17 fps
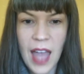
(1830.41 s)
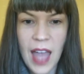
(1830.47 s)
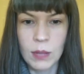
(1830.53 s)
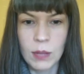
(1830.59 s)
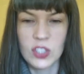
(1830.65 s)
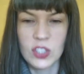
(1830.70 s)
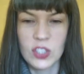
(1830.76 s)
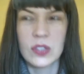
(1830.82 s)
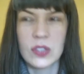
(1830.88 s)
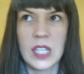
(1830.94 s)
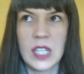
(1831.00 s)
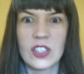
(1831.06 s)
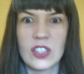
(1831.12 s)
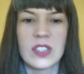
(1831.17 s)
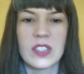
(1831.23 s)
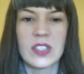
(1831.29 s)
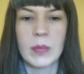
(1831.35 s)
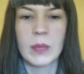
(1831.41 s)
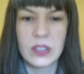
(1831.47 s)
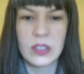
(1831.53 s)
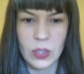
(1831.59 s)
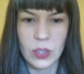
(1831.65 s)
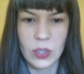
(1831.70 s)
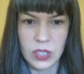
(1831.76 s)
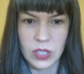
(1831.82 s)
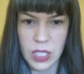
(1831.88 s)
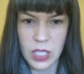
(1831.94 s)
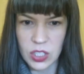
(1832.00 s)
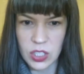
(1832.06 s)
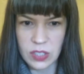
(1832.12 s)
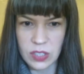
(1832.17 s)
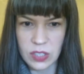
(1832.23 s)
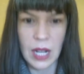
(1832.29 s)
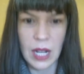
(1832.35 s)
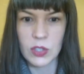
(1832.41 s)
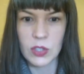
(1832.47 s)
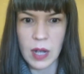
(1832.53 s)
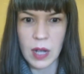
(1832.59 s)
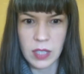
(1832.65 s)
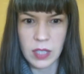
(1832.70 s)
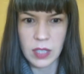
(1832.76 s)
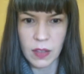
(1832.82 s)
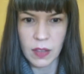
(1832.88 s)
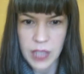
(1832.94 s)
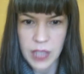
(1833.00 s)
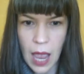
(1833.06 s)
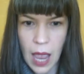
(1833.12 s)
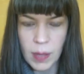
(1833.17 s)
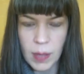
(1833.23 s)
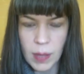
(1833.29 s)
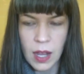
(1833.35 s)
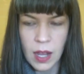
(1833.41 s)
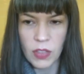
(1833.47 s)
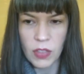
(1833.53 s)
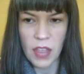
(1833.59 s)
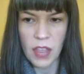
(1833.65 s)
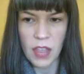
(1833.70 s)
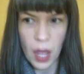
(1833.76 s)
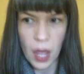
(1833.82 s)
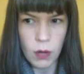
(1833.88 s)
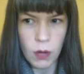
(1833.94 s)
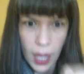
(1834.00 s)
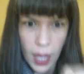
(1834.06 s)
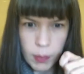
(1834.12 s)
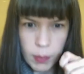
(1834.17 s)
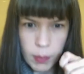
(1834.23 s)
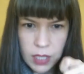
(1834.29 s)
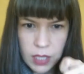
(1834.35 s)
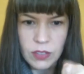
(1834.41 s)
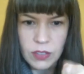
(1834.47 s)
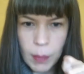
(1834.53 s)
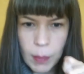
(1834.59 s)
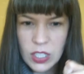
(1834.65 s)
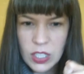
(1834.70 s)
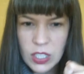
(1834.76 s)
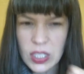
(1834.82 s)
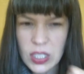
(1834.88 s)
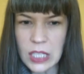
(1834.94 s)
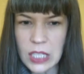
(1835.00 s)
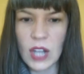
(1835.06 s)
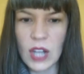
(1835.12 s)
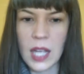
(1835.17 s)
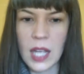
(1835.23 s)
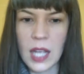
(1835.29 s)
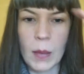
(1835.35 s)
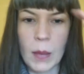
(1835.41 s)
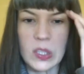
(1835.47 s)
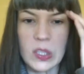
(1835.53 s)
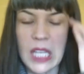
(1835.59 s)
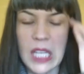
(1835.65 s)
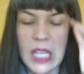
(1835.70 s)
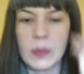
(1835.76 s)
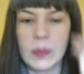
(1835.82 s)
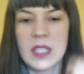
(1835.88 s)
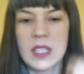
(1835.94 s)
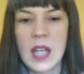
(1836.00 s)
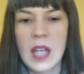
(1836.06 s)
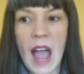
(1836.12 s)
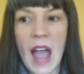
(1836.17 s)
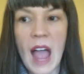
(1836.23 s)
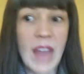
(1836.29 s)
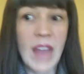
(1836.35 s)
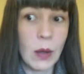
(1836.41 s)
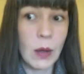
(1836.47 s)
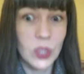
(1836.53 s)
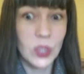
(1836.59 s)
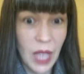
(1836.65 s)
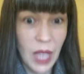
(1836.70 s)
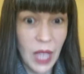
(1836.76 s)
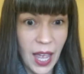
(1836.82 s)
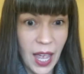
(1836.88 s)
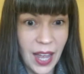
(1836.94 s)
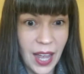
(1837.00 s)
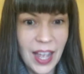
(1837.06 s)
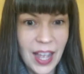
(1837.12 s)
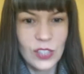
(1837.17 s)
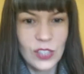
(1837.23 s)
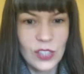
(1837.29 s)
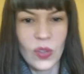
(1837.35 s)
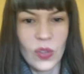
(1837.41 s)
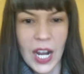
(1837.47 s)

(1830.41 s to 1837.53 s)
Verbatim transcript: And it was just, it just smelled so delicious, and I was around it all the time, that I thought, okay, I'm gonna, I'm just gonna try a couple sips, and that was okay.